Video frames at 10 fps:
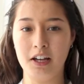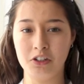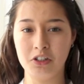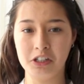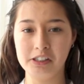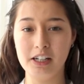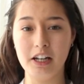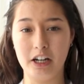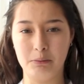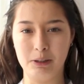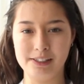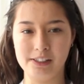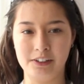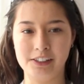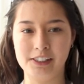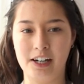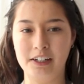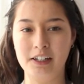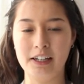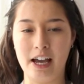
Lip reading: Engineers at Airbus are designing a